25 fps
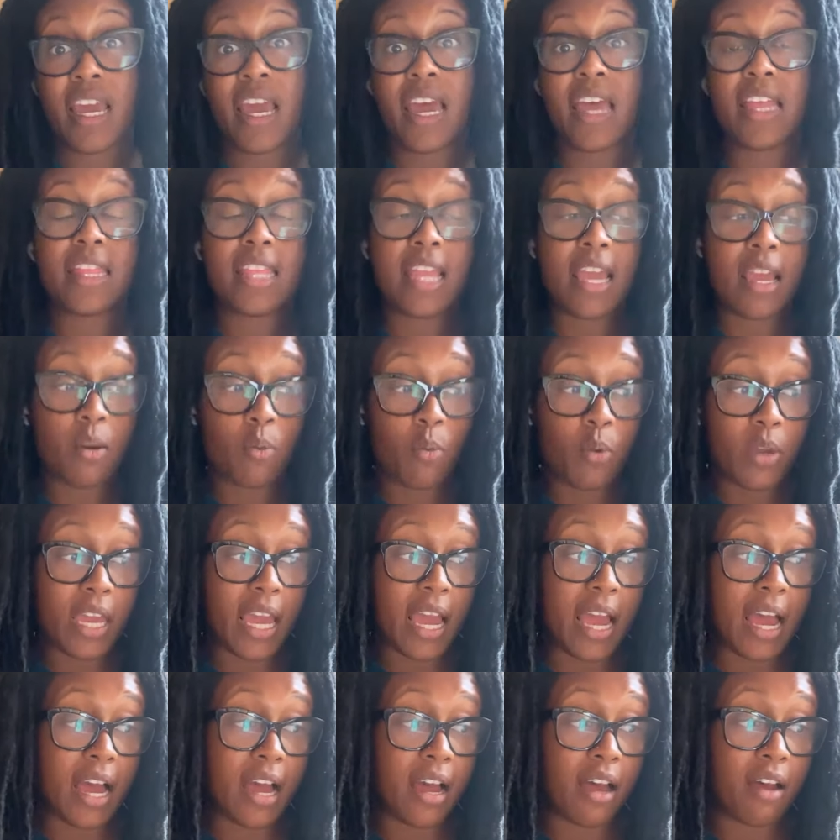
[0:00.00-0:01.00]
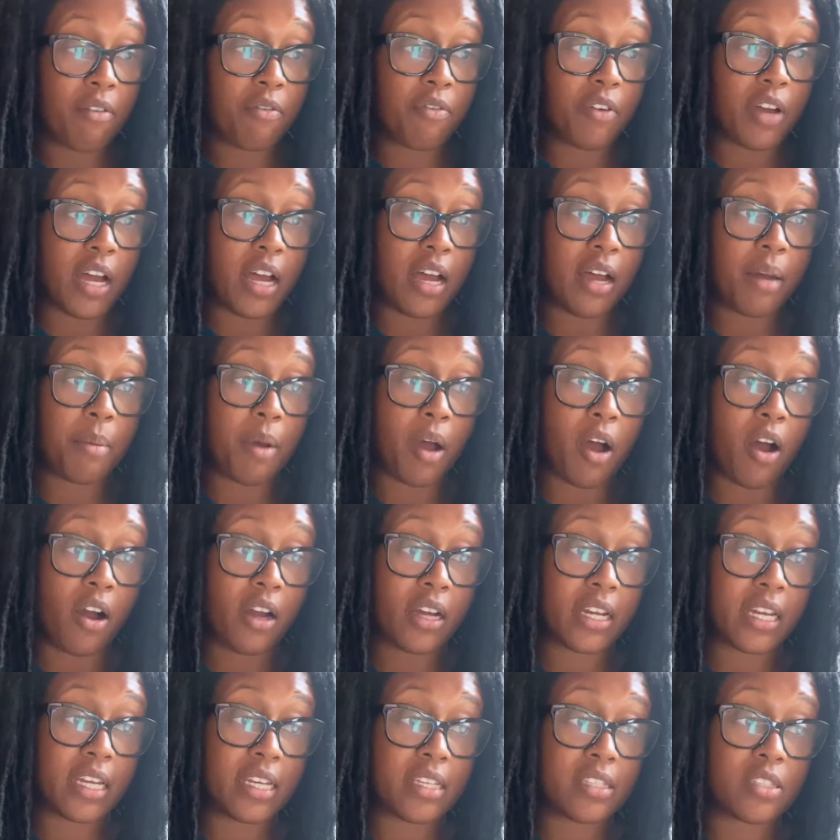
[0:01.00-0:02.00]
And then we have um,
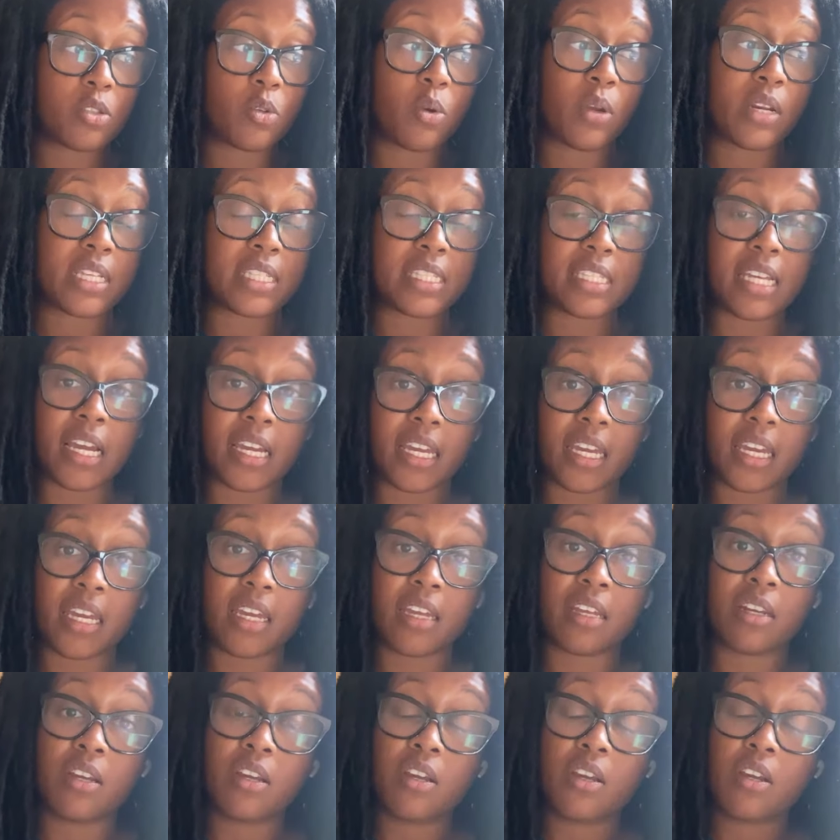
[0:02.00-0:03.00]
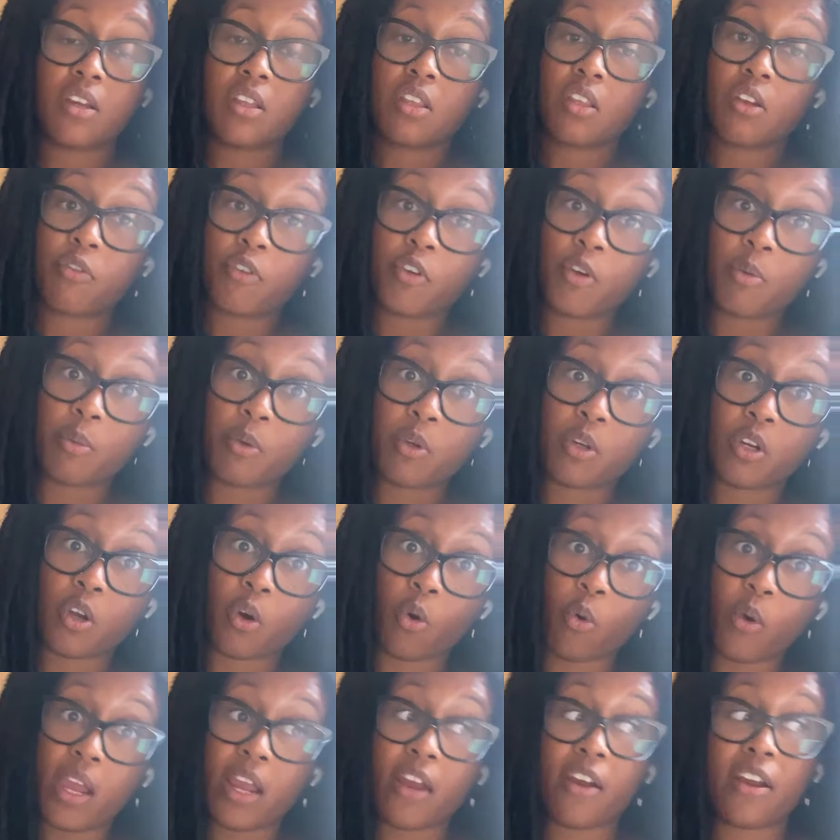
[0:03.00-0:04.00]
August twenty-second, the full moon in
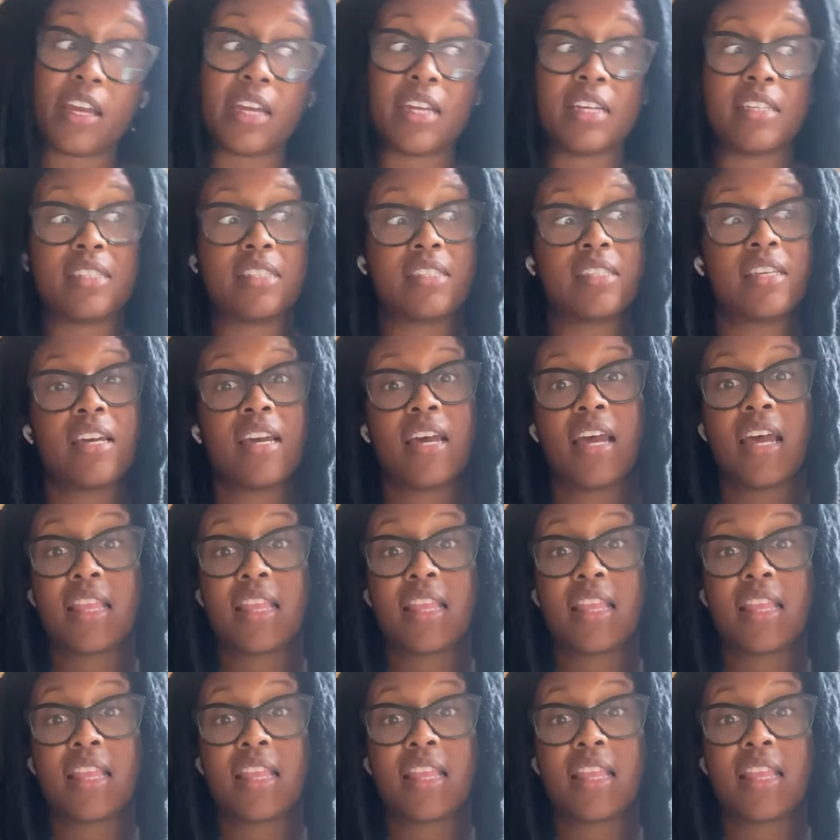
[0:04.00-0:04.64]
Aquarius.